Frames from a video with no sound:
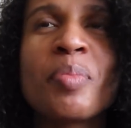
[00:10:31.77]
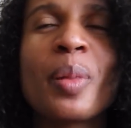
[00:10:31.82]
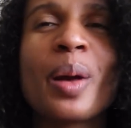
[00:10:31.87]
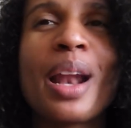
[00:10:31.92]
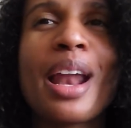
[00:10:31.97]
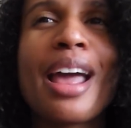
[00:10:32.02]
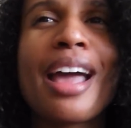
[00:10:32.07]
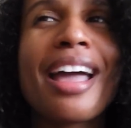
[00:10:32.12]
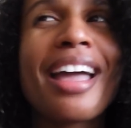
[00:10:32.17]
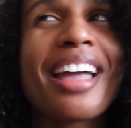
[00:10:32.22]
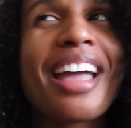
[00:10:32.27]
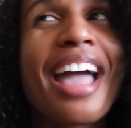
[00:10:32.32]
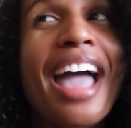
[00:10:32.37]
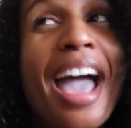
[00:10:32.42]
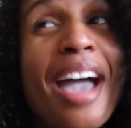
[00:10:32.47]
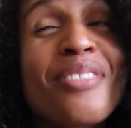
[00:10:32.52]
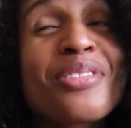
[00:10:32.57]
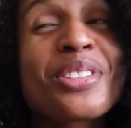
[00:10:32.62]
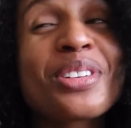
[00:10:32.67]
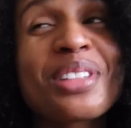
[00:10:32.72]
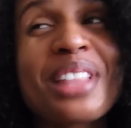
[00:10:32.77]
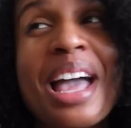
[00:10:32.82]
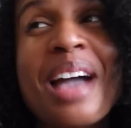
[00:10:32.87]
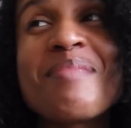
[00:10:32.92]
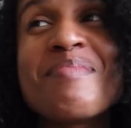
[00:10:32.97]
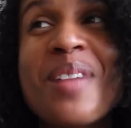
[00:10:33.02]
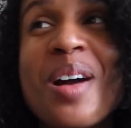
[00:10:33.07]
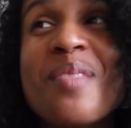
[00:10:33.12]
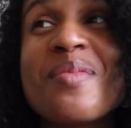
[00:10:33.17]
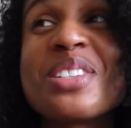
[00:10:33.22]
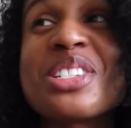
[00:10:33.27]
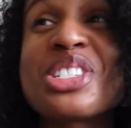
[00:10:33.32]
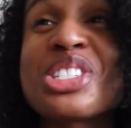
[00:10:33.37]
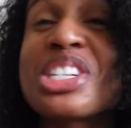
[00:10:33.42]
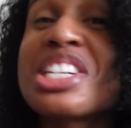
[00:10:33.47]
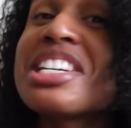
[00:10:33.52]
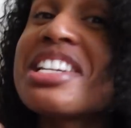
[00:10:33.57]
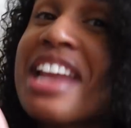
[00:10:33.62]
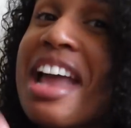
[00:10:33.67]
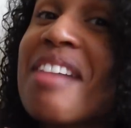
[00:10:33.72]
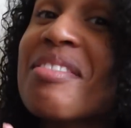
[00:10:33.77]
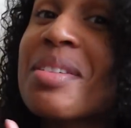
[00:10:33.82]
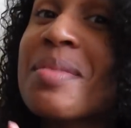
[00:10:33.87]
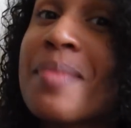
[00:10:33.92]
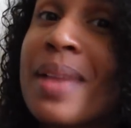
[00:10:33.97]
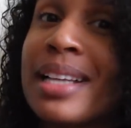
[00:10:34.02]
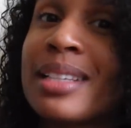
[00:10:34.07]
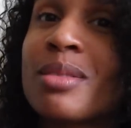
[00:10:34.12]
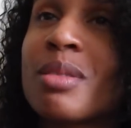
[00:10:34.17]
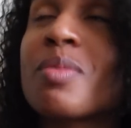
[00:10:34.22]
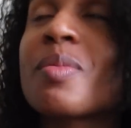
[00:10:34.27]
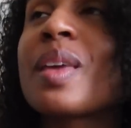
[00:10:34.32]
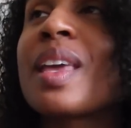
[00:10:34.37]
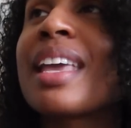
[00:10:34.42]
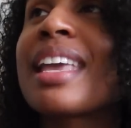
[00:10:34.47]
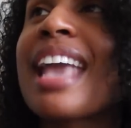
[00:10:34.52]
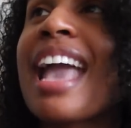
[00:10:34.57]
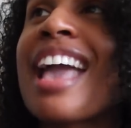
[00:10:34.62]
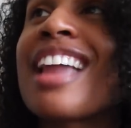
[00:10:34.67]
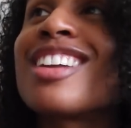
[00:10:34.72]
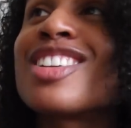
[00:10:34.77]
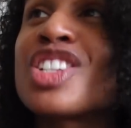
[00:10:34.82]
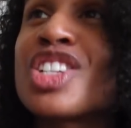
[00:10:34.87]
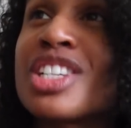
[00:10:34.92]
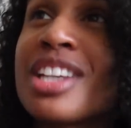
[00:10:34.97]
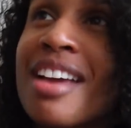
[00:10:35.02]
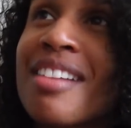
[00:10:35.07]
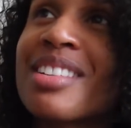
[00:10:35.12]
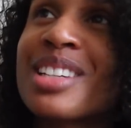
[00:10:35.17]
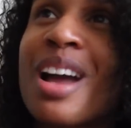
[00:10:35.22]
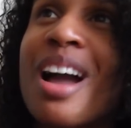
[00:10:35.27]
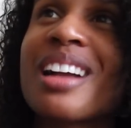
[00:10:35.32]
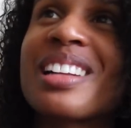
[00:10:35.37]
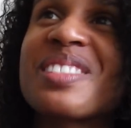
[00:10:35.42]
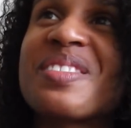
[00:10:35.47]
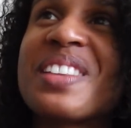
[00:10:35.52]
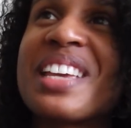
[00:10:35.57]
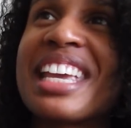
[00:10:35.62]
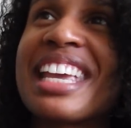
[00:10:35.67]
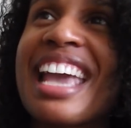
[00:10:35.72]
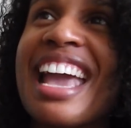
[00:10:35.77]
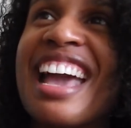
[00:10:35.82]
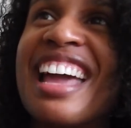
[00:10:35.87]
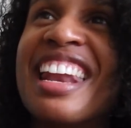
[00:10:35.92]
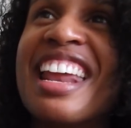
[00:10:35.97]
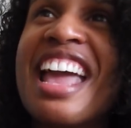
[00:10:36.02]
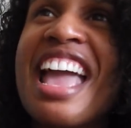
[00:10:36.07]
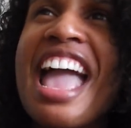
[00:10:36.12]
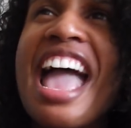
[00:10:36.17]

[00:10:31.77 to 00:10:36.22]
but after that moment, she never messed with me again. She never talked to me again.